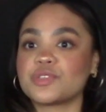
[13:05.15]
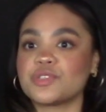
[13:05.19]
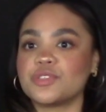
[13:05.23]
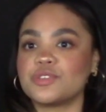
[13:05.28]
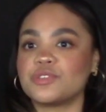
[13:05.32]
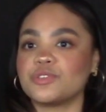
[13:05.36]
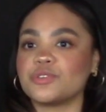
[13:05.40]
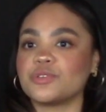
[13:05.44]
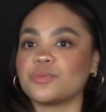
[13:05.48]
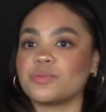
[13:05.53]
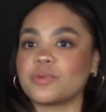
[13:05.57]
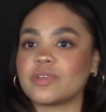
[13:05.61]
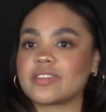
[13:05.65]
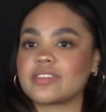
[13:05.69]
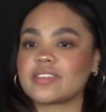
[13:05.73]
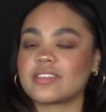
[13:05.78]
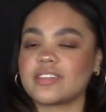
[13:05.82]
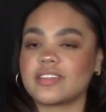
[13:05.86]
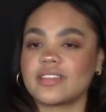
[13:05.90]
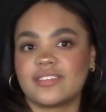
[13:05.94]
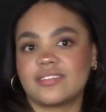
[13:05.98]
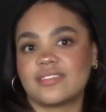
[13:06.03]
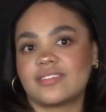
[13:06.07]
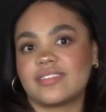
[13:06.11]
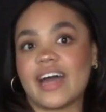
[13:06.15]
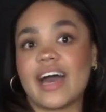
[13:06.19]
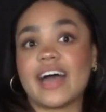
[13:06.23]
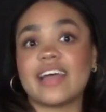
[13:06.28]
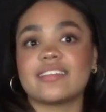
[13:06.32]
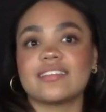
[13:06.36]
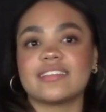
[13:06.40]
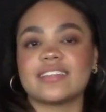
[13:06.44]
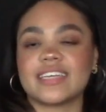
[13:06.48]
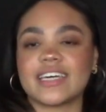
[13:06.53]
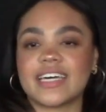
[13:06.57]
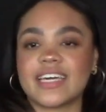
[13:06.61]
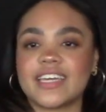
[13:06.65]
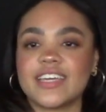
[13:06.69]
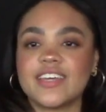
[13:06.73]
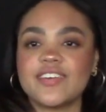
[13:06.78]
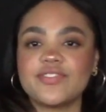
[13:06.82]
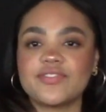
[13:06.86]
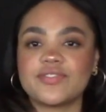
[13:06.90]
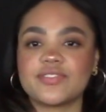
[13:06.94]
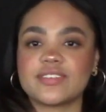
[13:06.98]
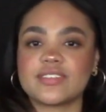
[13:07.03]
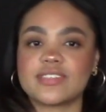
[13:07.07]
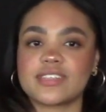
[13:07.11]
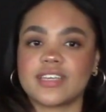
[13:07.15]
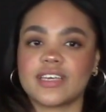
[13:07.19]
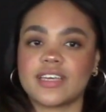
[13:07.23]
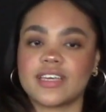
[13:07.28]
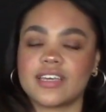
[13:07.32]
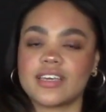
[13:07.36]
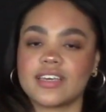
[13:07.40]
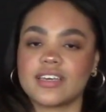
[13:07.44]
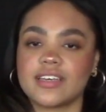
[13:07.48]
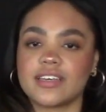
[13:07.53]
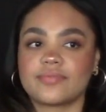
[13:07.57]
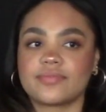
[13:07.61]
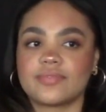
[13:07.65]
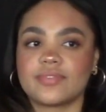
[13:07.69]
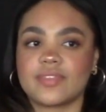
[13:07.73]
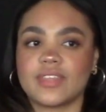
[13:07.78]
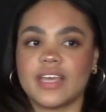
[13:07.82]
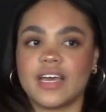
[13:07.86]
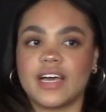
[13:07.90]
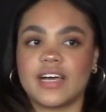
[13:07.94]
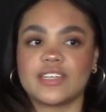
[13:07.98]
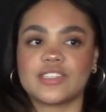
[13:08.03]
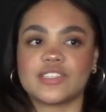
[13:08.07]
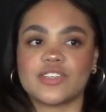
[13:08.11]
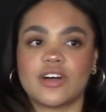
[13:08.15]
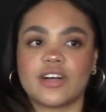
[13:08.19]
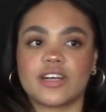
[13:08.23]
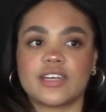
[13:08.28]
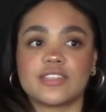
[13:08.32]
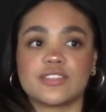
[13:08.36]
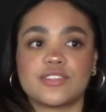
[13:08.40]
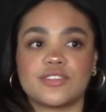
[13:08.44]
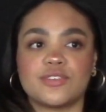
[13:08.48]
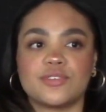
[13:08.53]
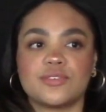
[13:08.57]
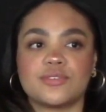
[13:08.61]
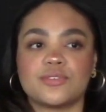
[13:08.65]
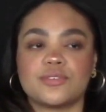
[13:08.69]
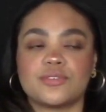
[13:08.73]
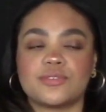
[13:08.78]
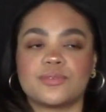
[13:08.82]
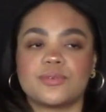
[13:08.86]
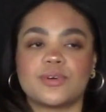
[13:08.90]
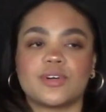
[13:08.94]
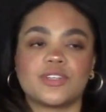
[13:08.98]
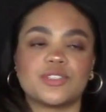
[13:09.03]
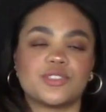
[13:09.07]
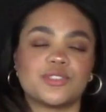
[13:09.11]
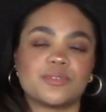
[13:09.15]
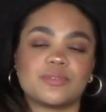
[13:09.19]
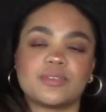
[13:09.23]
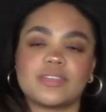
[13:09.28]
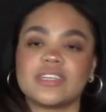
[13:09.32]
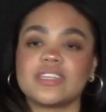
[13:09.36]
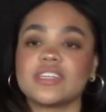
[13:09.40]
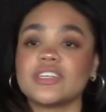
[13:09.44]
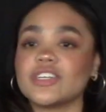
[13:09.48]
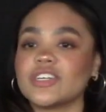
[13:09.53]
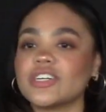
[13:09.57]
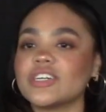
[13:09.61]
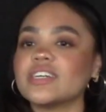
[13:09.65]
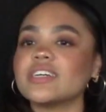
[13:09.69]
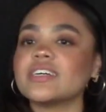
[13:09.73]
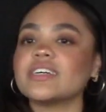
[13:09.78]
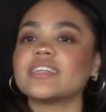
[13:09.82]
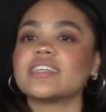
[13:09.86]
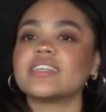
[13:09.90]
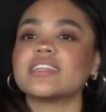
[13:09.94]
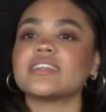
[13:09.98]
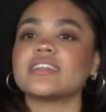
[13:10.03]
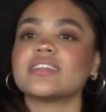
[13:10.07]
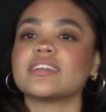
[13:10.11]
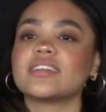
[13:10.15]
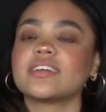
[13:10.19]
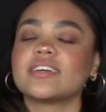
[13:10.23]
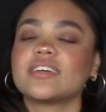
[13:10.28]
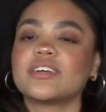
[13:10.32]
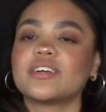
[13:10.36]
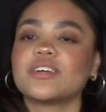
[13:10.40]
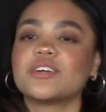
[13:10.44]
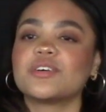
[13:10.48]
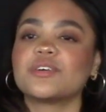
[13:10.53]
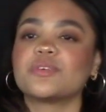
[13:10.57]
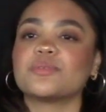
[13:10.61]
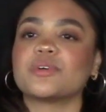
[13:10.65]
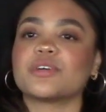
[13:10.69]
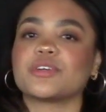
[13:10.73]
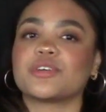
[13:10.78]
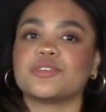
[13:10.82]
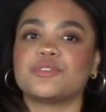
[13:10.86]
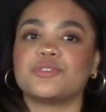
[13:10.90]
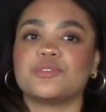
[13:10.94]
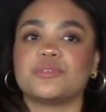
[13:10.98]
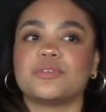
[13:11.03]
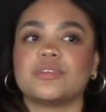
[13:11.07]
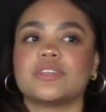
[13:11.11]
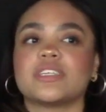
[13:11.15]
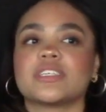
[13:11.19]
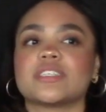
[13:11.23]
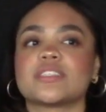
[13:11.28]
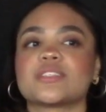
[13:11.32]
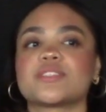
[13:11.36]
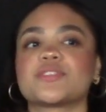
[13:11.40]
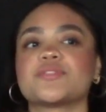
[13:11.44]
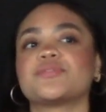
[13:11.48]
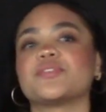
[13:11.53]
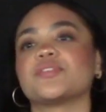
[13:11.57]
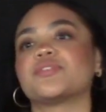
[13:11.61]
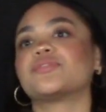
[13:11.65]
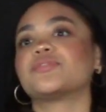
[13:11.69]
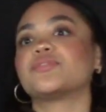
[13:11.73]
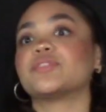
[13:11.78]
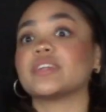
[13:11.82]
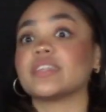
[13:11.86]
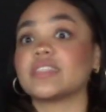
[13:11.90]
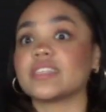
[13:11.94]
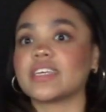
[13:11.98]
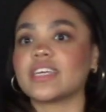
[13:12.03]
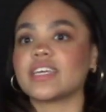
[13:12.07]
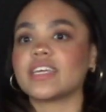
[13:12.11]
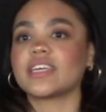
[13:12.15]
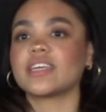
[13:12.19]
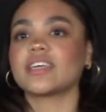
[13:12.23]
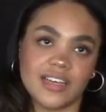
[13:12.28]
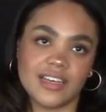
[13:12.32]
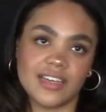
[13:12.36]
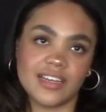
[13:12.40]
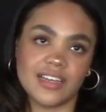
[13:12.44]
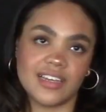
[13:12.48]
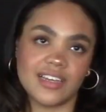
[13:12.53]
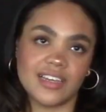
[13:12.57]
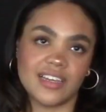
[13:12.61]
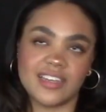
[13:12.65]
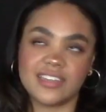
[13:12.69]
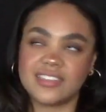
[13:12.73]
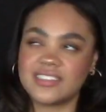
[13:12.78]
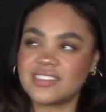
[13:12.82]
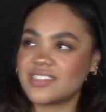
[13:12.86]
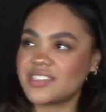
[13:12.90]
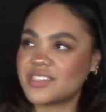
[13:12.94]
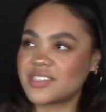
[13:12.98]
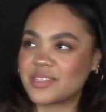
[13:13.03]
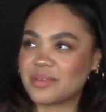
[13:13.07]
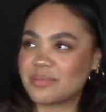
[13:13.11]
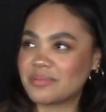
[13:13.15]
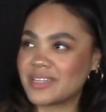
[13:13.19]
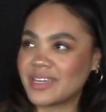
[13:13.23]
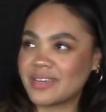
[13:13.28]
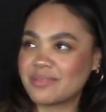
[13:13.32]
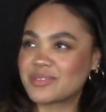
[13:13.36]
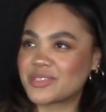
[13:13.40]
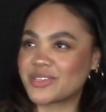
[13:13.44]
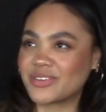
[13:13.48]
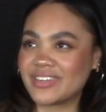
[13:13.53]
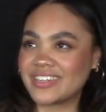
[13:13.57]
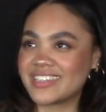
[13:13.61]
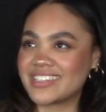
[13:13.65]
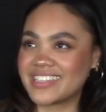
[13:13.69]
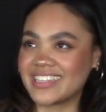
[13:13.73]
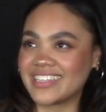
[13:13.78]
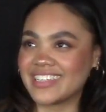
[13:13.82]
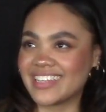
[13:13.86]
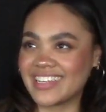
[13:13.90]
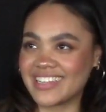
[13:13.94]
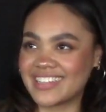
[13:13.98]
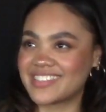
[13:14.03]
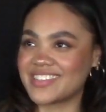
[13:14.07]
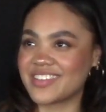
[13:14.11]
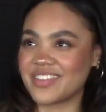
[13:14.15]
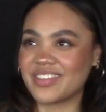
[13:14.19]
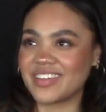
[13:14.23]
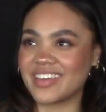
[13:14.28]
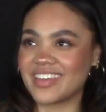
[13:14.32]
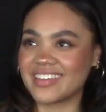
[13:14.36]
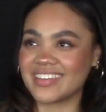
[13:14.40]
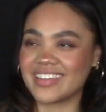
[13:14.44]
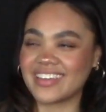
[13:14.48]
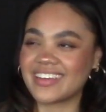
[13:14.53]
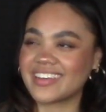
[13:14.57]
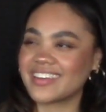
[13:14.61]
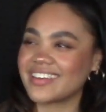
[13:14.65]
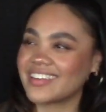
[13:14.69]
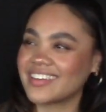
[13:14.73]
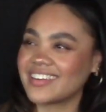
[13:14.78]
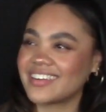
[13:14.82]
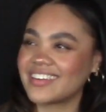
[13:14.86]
to do with that life is like, as long as you are doing good and what you're doing is fulfilling, it's just sometimes crazy like to think like